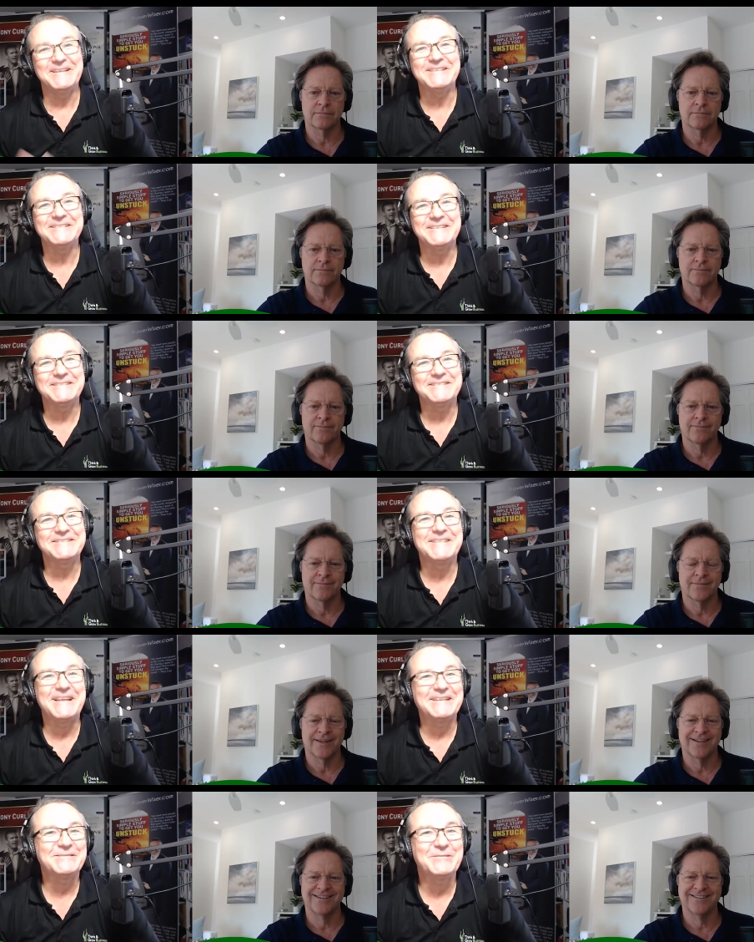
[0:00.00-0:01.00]
Speaker 1: is it
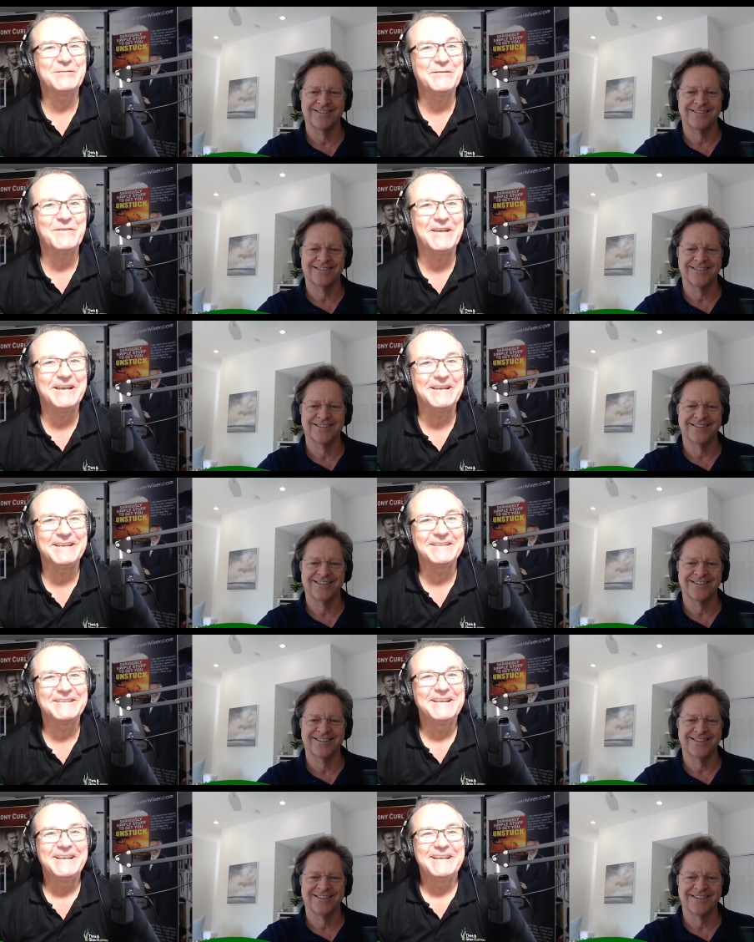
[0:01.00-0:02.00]
that sort of a
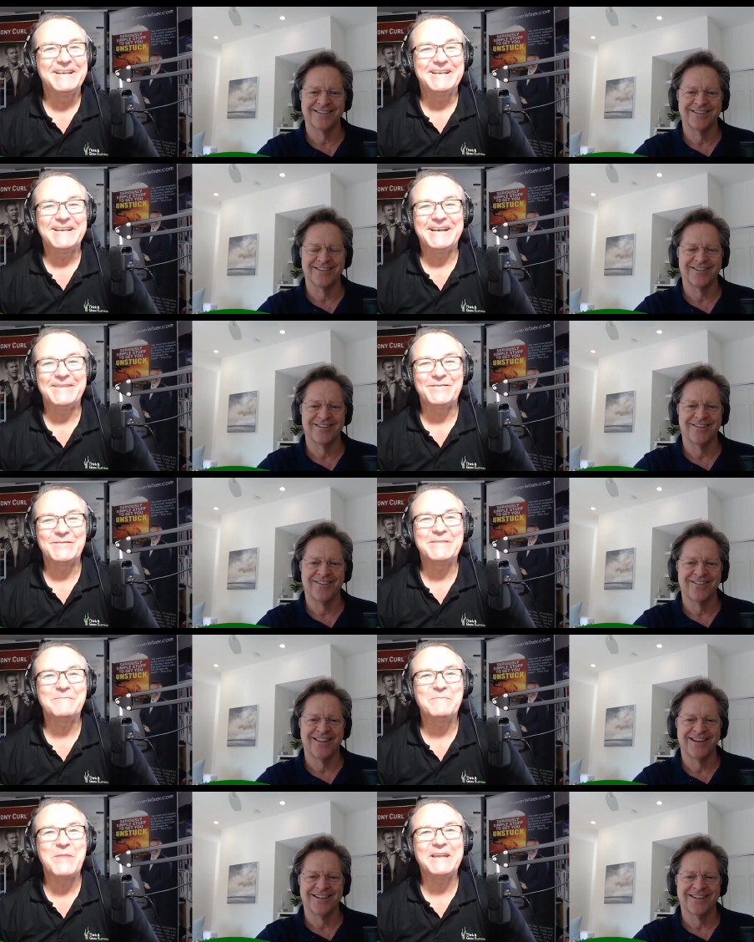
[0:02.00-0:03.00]
um,
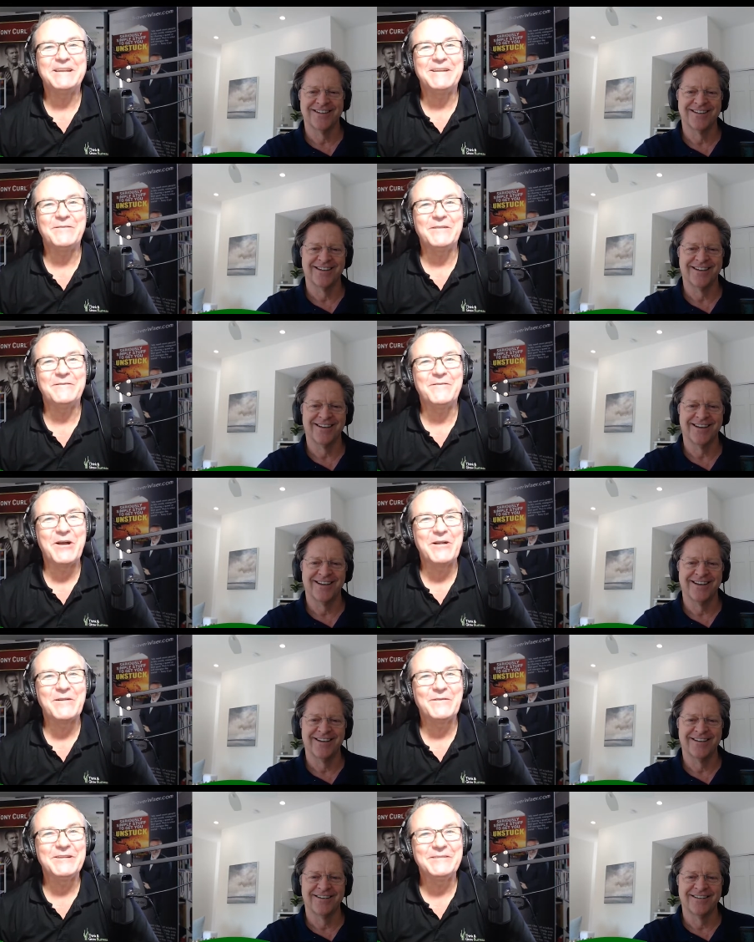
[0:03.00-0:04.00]
competitive
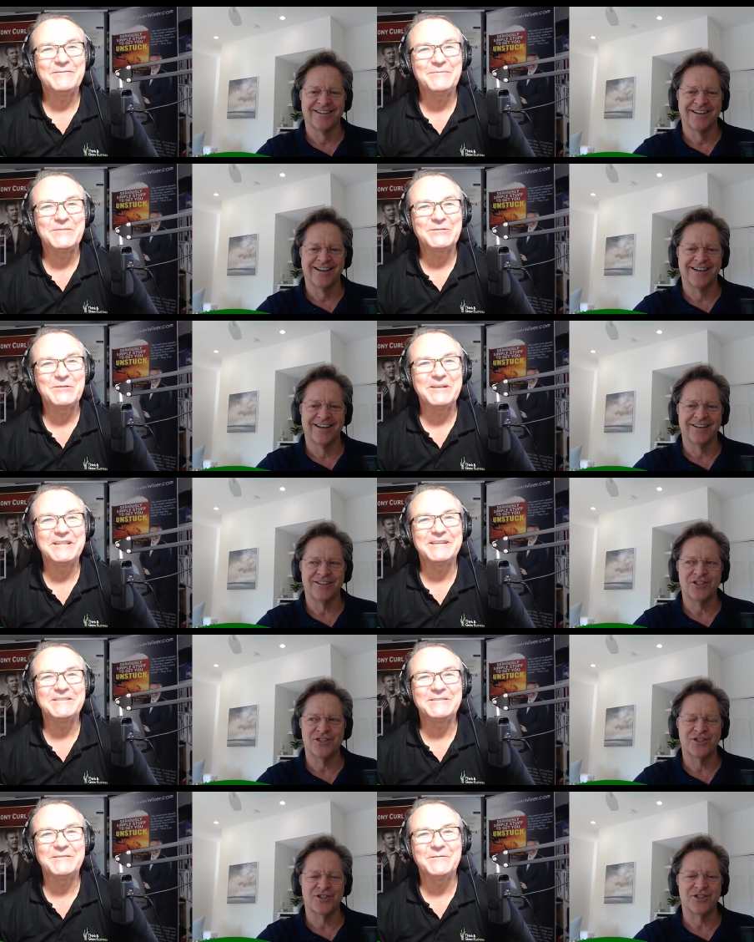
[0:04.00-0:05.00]
environment between
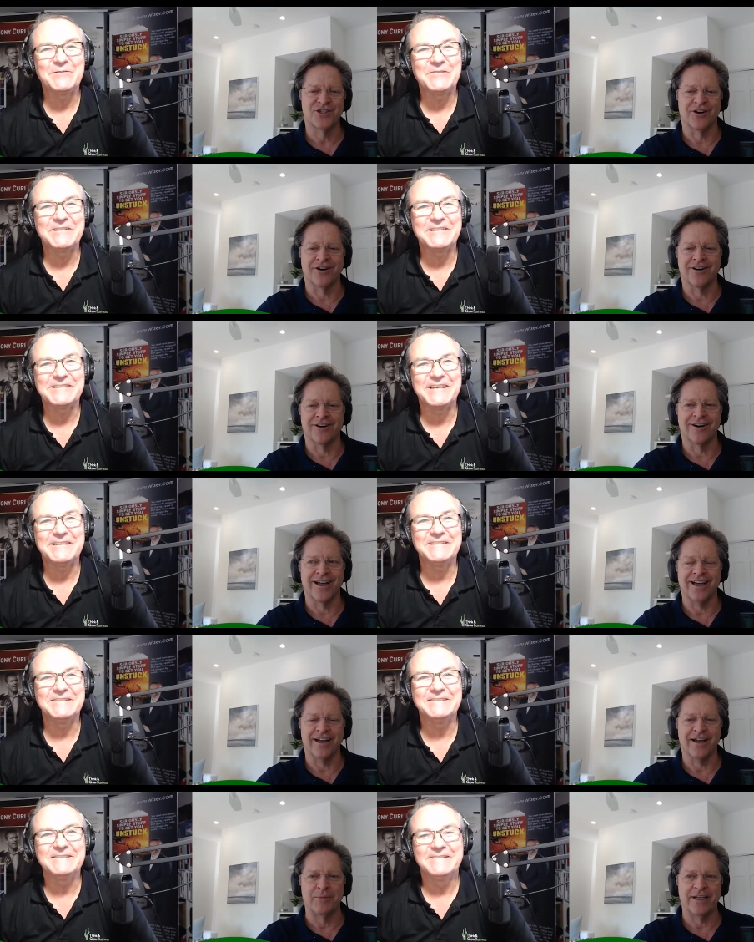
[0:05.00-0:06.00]
those two sure.
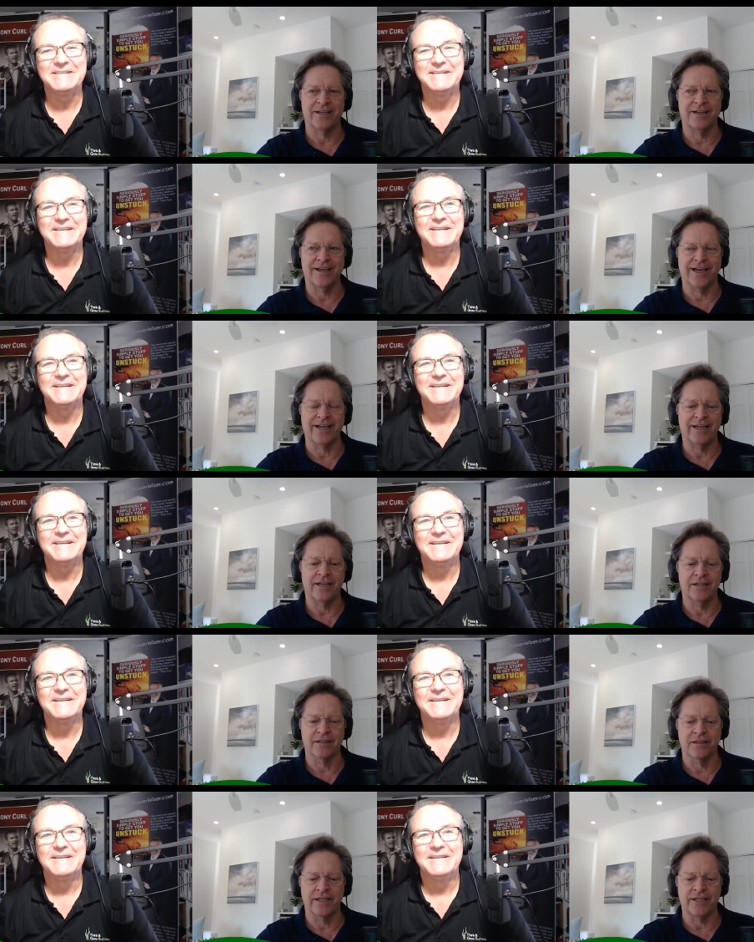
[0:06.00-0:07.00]
organizations? I
Speaker 2: mean, any
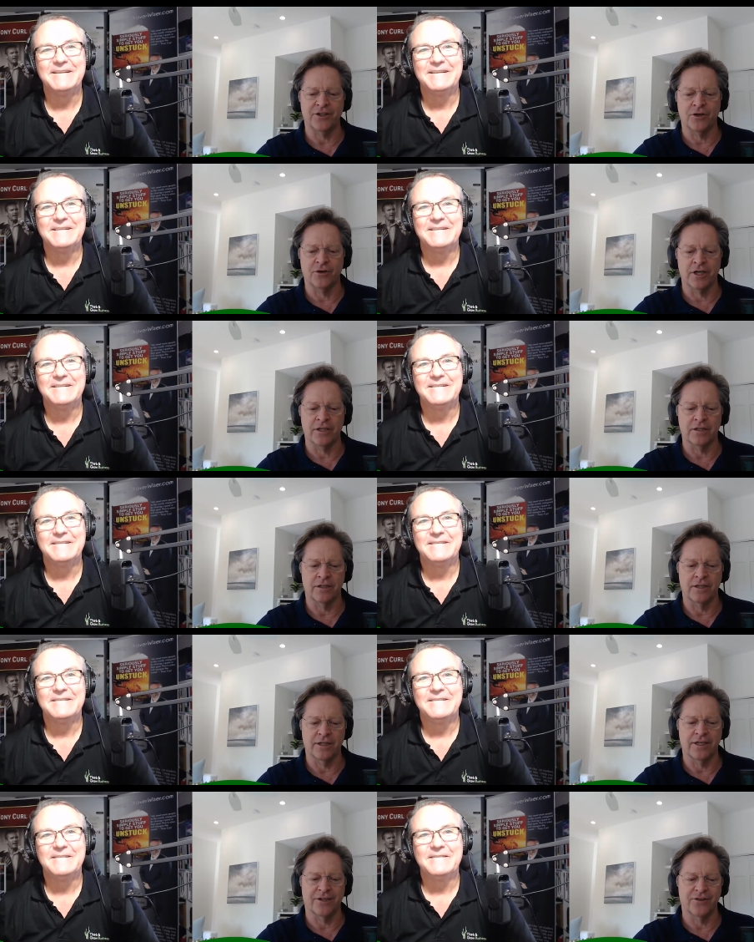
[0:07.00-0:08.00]
elite unit
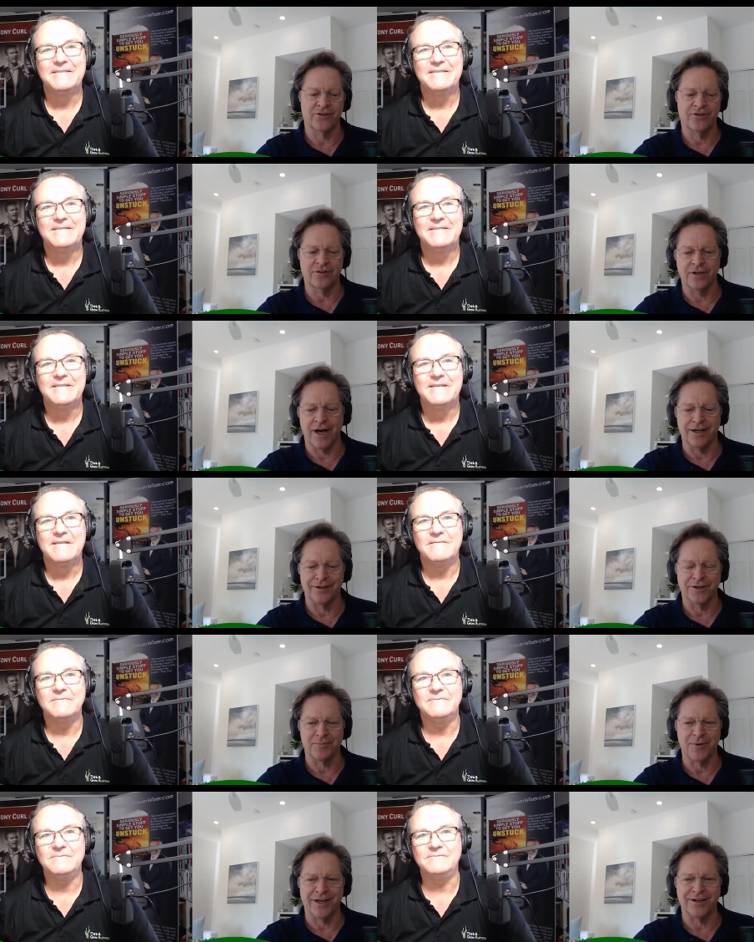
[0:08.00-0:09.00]
is highly
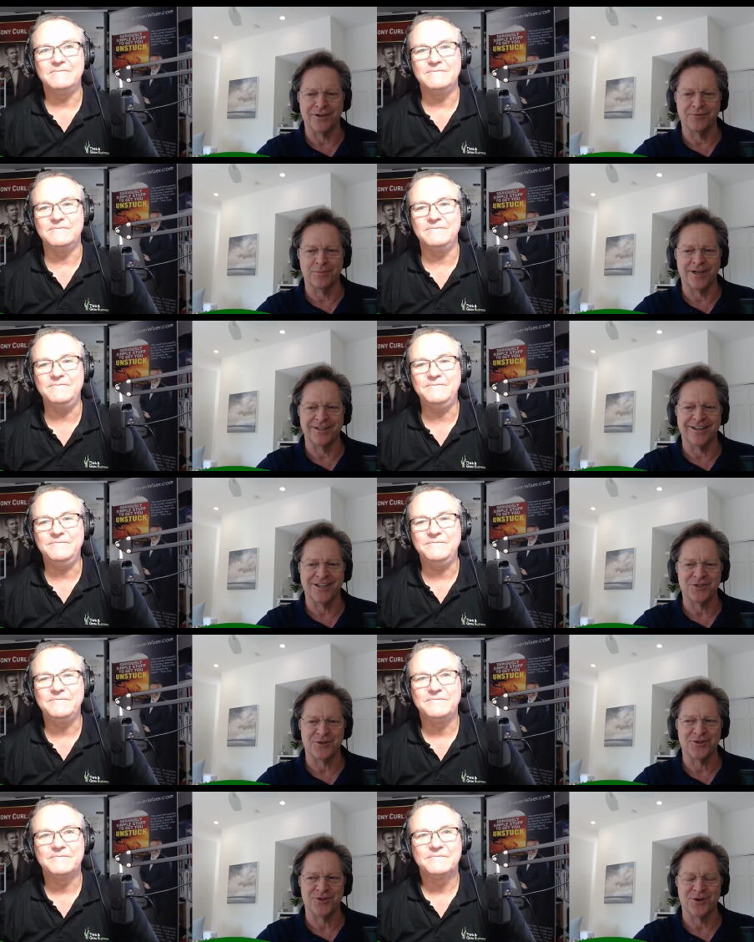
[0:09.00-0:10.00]
competitive by
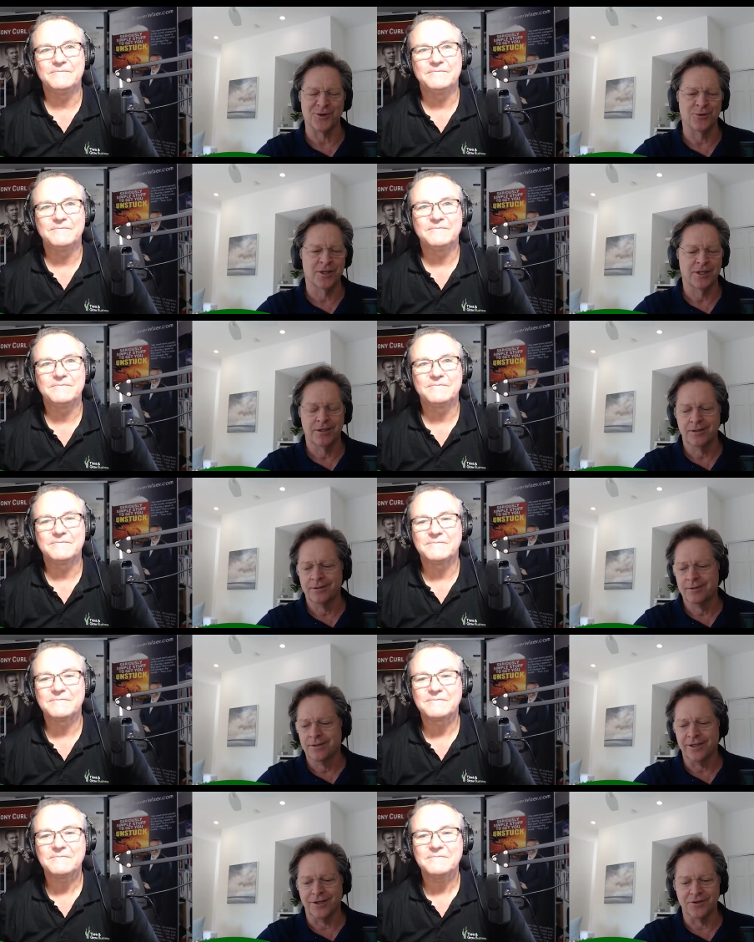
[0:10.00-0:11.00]
nature. So,
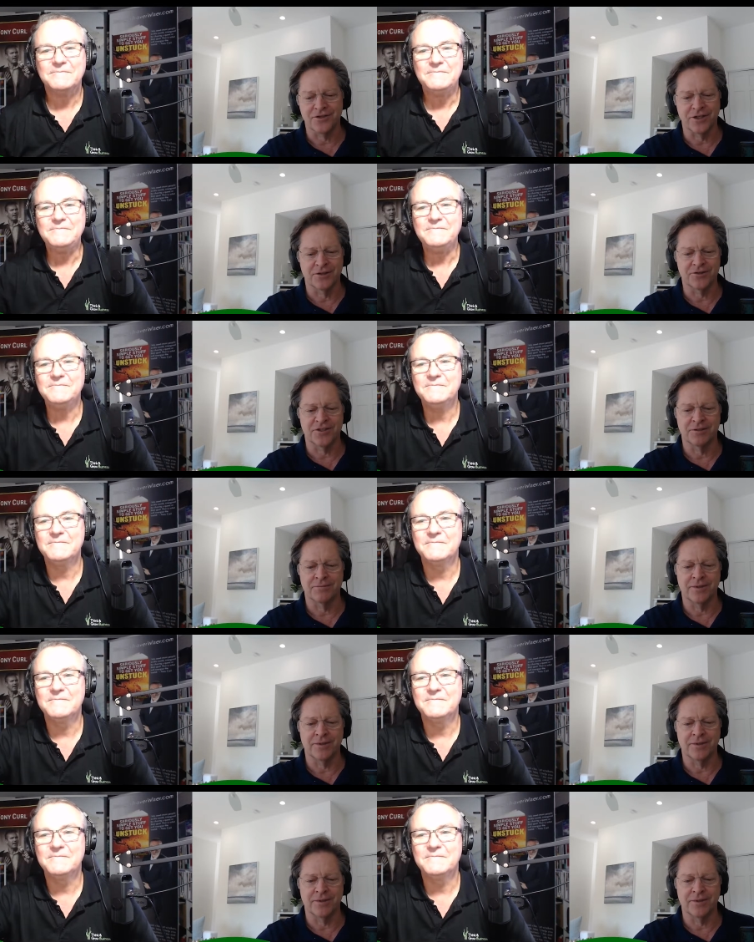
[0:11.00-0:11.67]
you know, SEALs and,